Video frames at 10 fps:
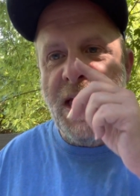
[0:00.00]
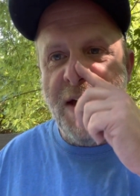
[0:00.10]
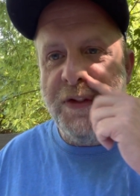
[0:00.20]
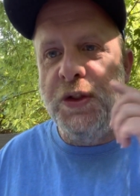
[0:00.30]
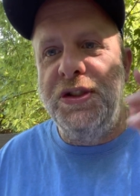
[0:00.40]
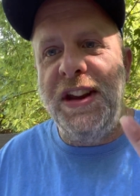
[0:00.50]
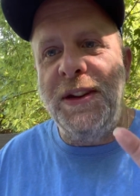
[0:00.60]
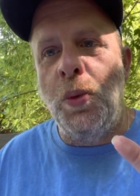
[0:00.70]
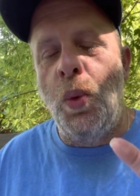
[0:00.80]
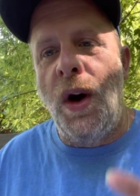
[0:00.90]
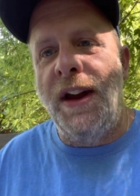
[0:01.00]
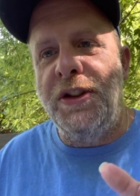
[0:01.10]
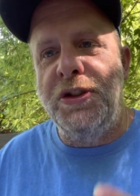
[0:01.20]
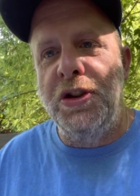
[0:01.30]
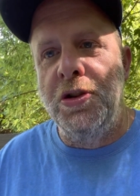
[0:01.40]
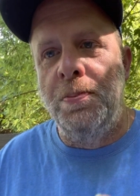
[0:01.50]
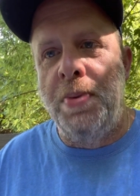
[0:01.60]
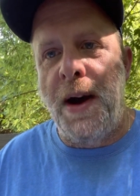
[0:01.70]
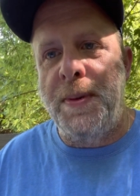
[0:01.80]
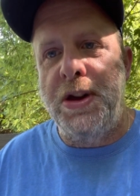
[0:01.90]
If you didn't want to do
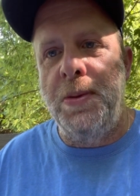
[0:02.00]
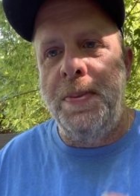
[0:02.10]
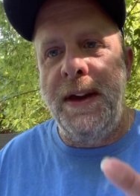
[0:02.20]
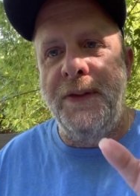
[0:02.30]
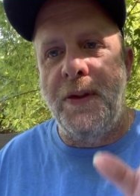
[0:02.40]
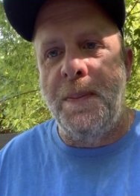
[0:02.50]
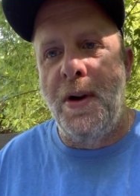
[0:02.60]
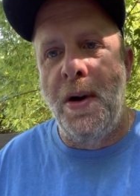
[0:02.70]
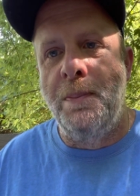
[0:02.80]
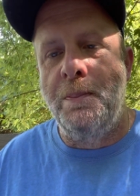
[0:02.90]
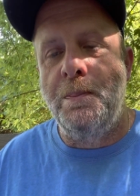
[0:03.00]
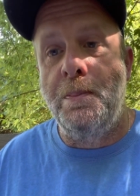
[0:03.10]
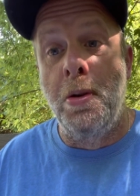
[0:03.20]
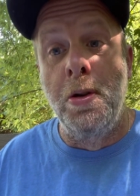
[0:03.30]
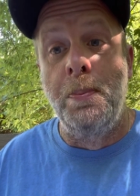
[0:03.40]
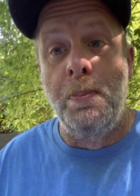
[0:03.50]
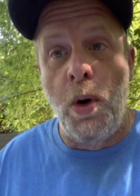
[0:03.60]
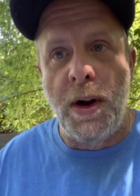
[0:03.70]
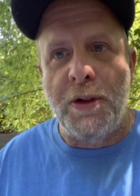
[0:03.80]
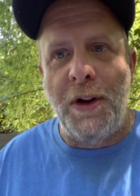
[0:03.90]
barbecue beef or pulled, pulled
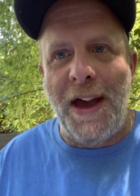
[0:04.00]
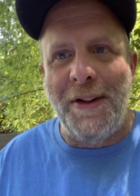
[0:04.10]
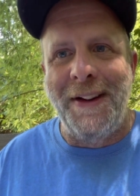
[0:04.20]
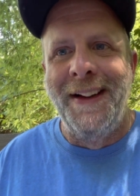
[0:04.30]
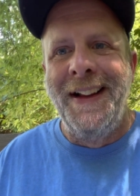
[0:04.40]
pork rather,